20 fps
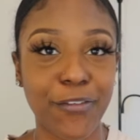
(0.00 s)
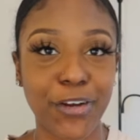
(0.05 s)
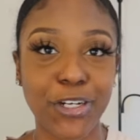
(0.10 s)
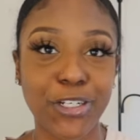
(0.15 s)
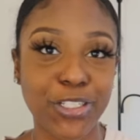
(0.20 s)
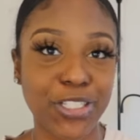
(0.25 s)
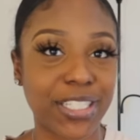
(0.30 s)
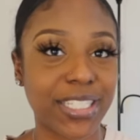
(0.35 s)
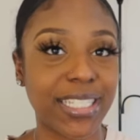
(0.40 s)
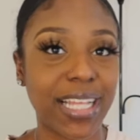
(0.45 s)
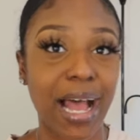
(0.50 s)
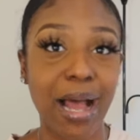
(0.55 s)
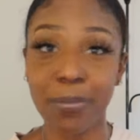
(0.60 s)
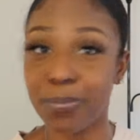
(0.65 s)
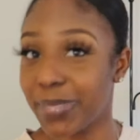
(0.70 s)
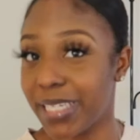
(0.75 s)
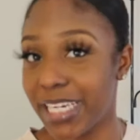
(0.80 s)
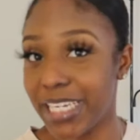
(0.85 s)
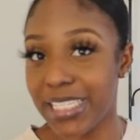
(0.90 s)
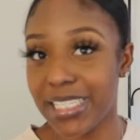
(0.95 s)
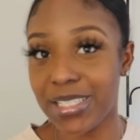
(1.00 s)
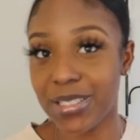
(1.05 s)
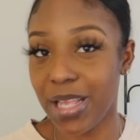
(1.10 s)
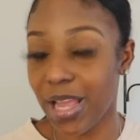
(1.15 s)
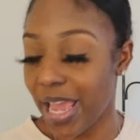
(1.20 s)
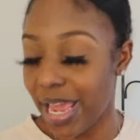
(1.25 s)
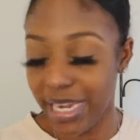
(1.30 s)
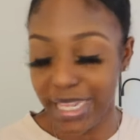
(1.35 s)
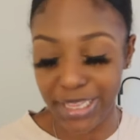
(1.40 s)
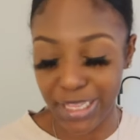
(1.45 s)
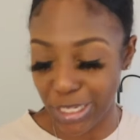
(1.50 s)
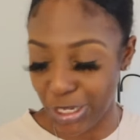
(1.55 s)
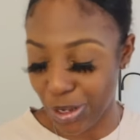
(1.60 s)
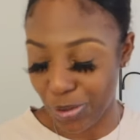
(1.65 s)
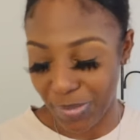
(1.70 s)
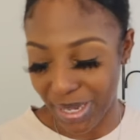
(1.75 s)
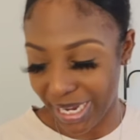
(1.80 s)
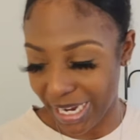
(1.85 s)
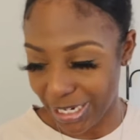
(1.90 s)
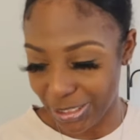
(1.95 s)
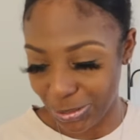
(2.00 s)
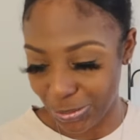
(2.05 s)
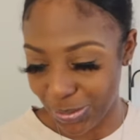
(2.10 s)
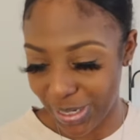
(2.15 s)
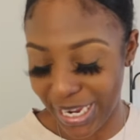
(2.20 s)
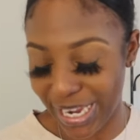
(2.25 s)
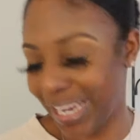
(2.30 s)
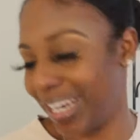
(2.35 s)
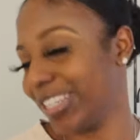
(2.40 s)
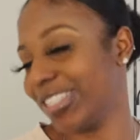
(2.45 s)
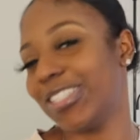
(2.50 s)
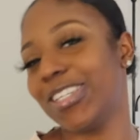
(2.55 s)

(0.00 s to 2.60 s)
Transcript: first updates, anything on my natural hair.